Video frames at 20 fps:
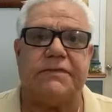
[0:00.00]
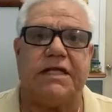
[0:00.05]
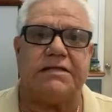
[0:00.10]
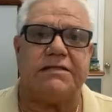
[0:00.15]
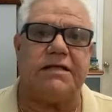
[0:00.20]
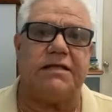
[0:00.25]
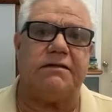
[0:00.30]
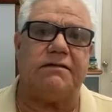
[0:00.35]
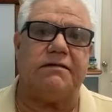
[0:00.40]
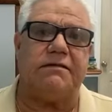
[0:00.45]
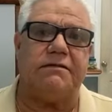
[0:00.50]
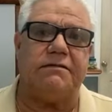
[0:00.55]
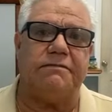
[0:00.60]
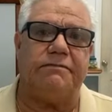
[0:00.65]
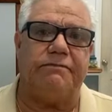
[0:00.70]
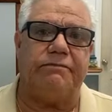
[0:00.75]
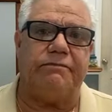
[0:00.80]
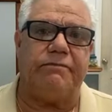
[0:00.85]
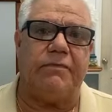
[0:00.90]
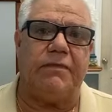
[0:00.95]
That's it.
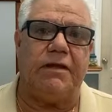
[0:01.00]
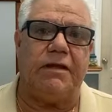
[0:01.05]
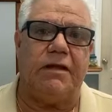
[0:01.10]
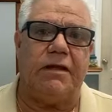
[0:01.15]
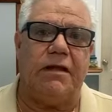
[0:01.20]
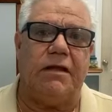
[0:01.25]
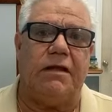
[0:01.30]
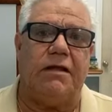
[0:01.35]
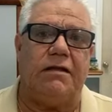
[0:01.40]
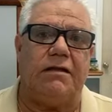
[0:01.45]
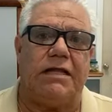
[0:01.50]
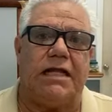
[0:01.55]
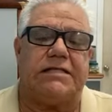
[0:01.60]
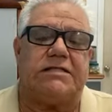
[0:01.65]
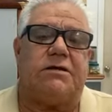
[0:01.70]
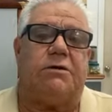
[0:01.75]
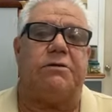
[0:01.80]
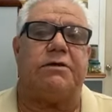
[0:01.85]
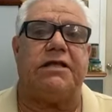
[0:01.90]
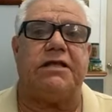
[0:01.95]

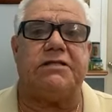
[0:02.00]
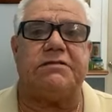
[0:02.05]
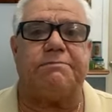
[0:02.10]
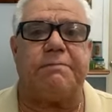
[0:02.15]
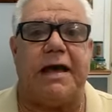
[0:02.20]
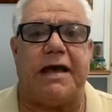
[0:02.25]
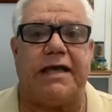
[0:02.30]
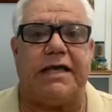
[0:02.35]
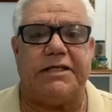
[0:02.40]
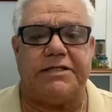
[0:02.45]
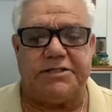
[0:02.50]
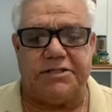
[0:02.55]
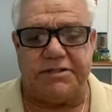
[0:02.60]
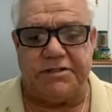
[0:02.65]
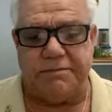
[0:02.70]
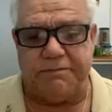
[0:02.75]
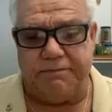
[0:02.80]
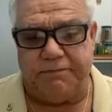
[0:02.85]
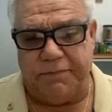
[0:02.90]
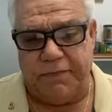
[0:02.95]
That's how it is
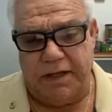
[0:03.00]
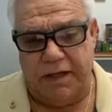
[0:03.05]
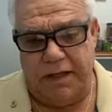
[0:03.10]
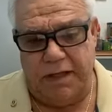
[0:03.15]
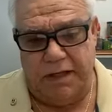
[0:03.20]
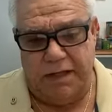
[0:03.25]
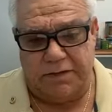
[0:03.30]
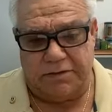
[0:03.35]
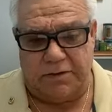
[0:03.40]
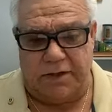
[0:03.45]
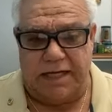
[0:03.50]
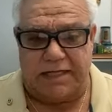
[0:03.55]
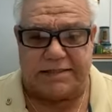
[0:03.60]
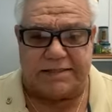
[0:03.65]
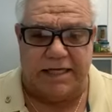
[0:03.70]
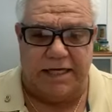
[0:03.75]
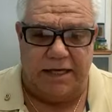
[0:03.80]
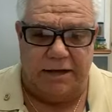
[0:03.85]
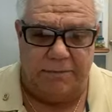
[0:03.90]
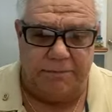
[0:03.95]
packaged. So
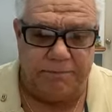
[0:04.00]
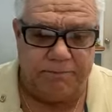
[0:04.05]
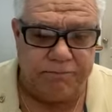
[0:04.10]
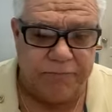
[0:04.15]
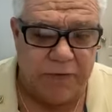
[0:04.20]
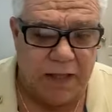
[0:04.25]
let's see.